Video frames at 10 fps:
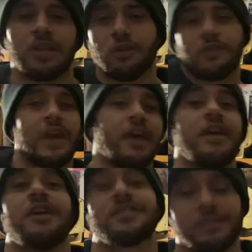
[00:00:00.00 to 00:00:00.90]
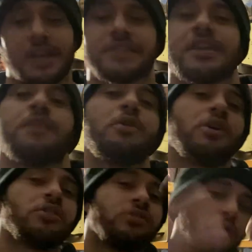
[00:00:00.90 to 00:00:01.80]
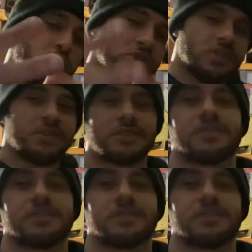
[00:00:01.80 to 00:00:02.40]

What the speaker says: for that. Till next time, deuces.